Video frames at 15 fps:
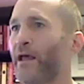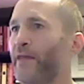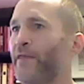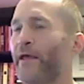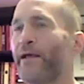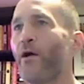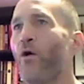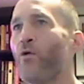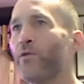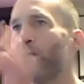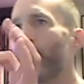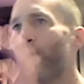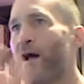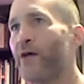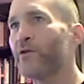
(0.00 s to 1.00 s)
And they only
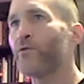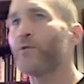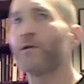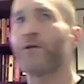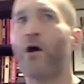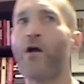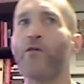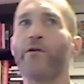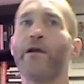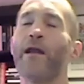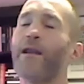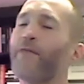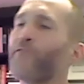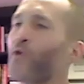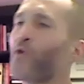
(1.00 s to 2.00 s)
value the dollar.
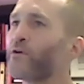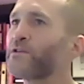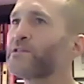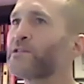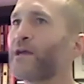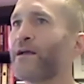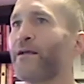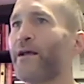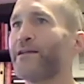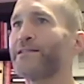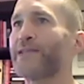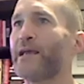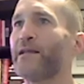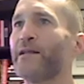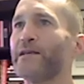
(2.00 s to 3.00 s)
And of course, I
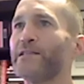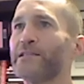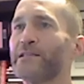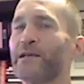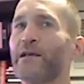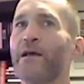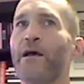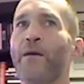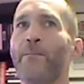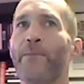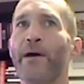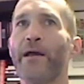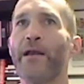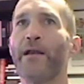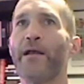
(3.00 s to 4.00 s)
say this,
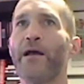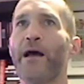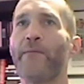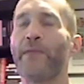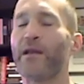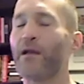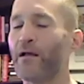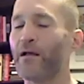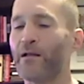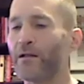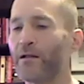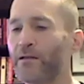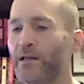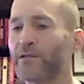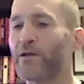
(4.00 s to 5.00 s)
but I mean,
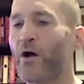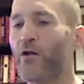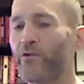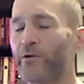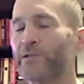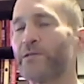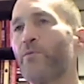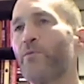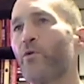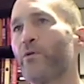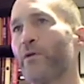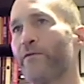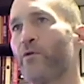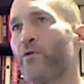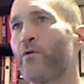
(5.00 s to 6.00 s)
the dollar is
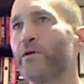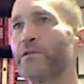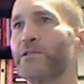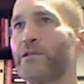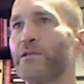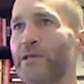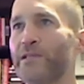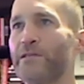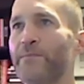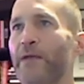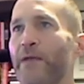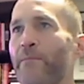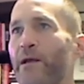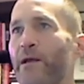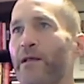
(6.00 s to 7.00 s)
important, of course. You need to
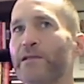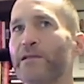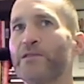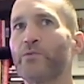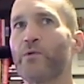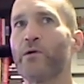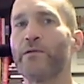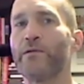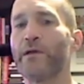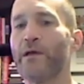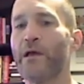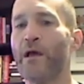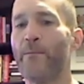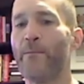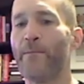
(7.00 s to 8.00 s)
make money in this world,
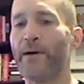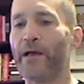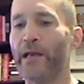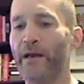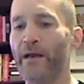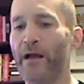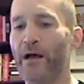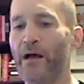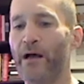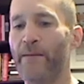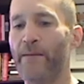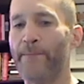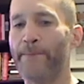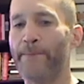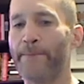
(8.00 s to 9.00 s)
but
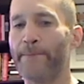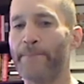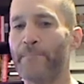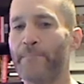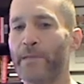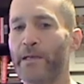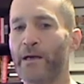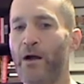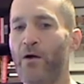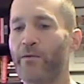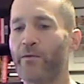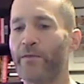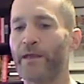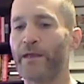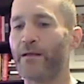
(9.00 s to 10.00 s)

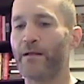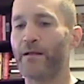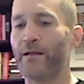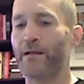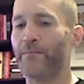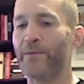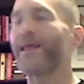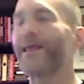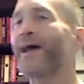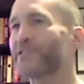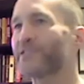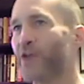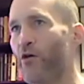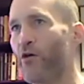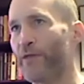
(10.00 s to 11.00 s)
but
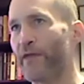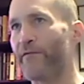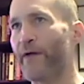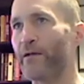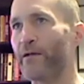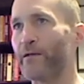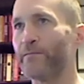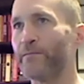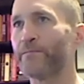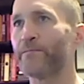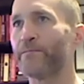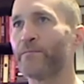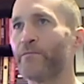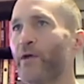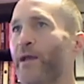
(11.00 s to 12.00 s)
that's all they value,
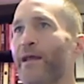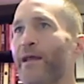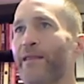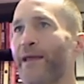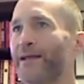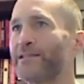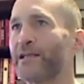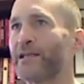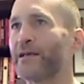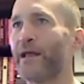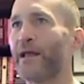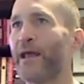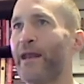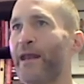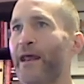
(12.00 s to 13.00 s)
right? And that's it.
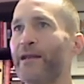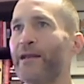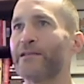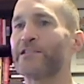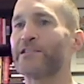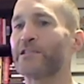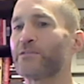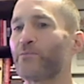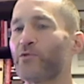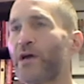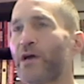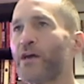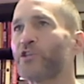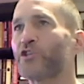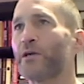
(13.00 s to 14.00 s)
And it's just
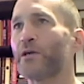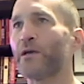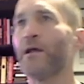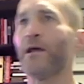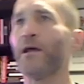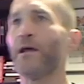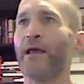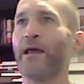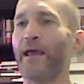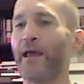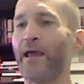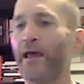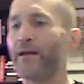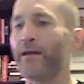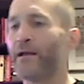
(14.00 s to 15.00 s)
production
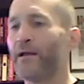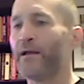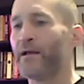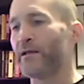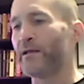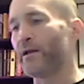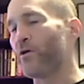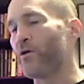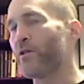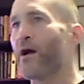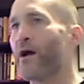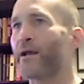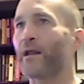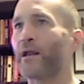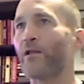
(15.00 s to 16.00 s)
and
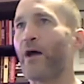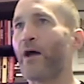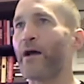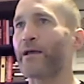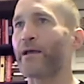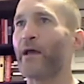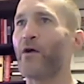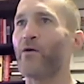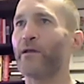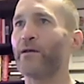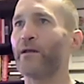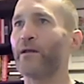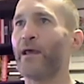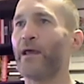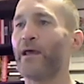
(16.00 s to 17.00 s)
clock in, clock out,
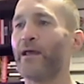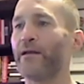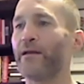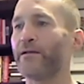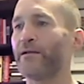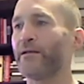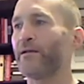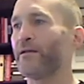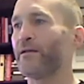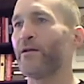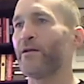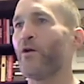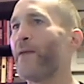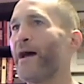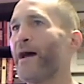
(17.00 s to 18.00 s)
and
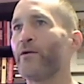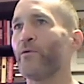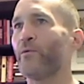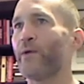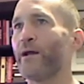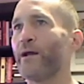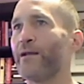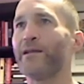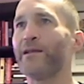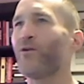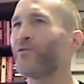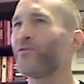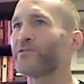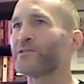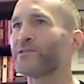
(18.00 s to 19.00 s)
no matter what,
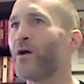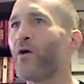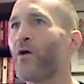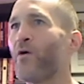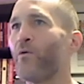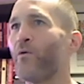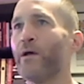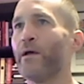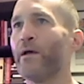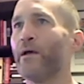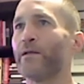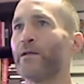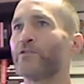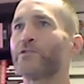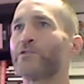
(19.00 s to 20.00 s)
there's no
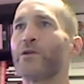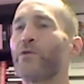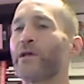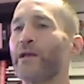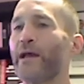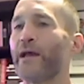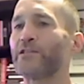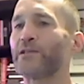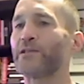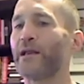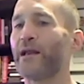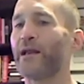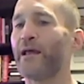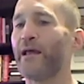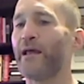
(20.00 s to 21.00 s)

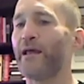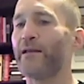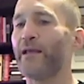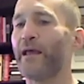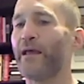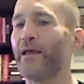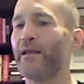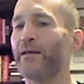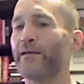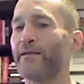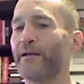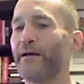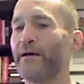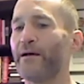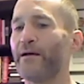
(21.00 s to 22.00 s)
connection.
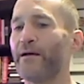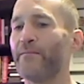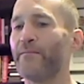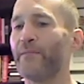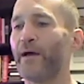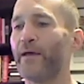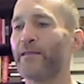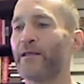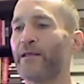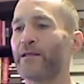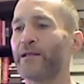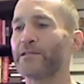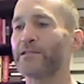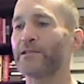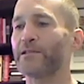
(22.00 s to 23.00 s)
I think
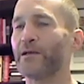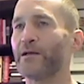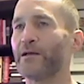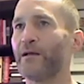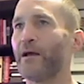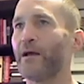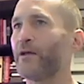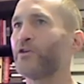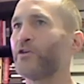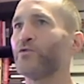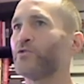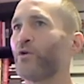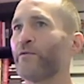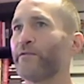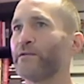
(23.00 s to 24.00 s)
that's a
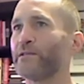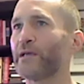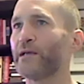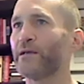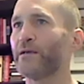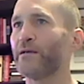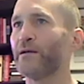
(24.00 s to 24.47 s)
huge oversight.